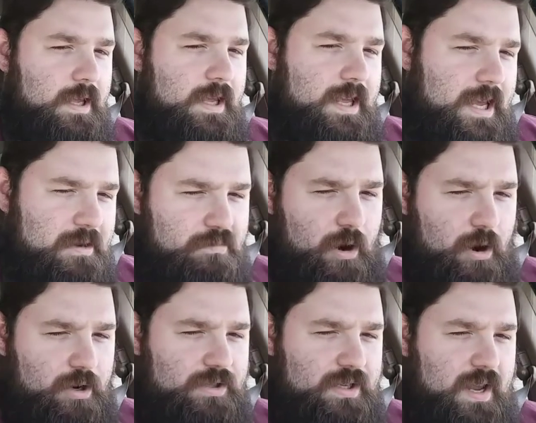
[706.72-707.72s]
in
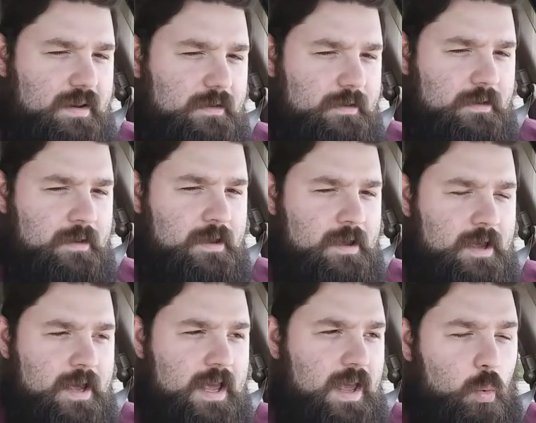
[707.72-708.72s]
person
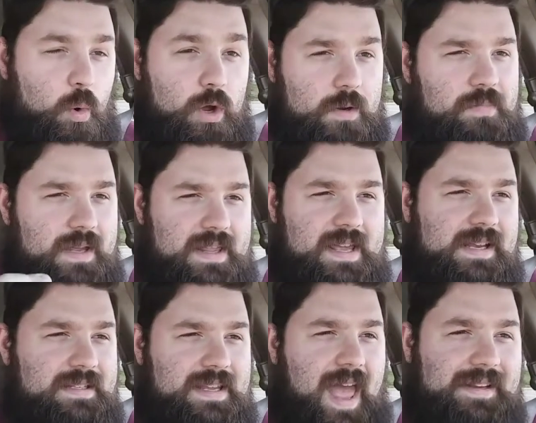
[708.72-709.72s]
would be the
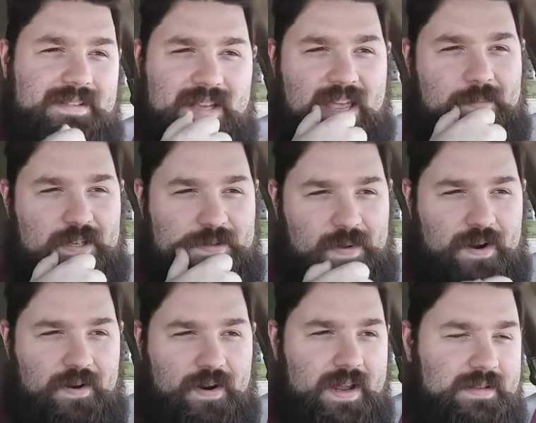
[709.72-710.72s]
exact same
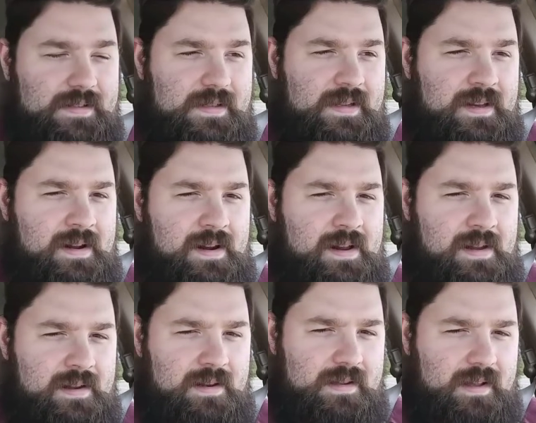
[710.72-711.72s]
experience
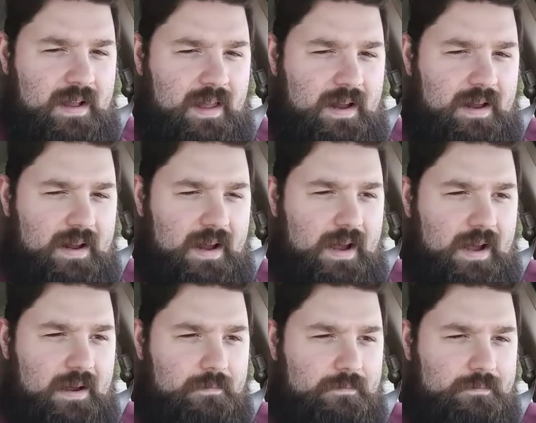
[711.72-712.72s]

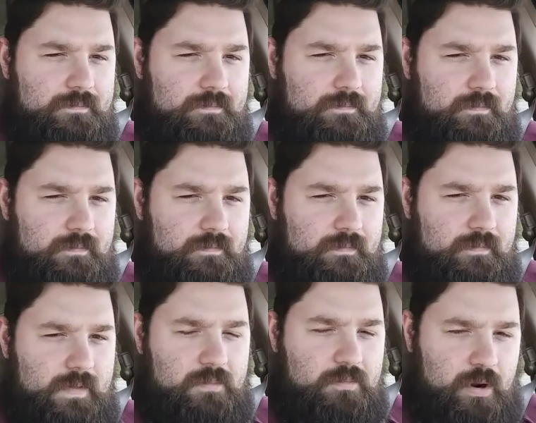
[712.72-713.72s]
um,
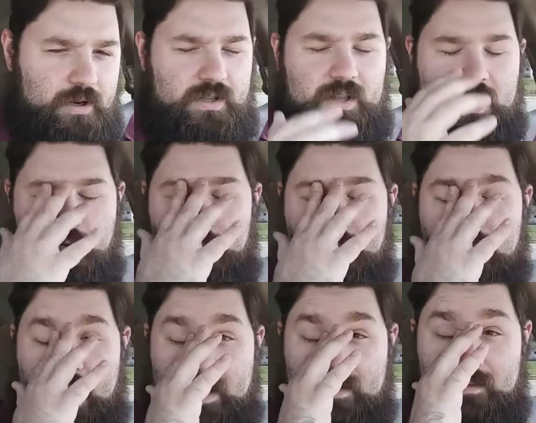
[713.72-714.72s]
in person that you would
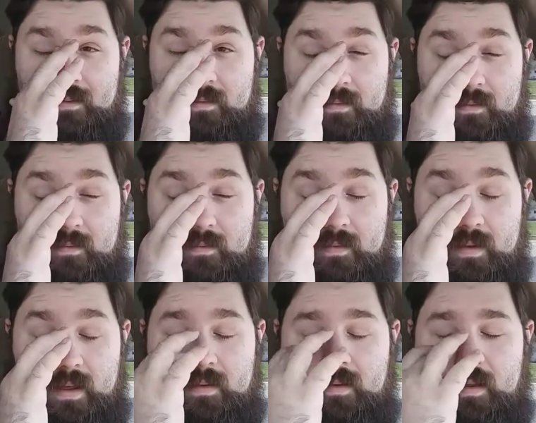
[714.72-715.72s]
get
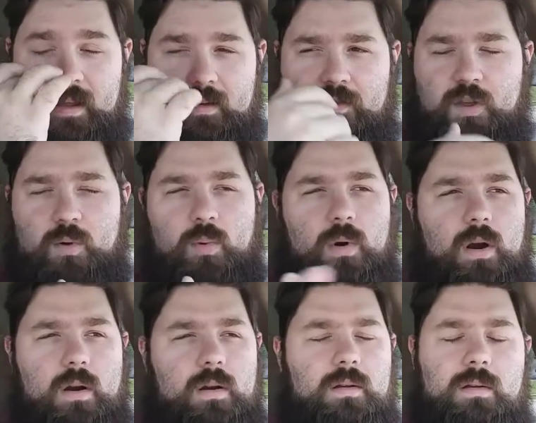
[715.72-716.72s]
if you were,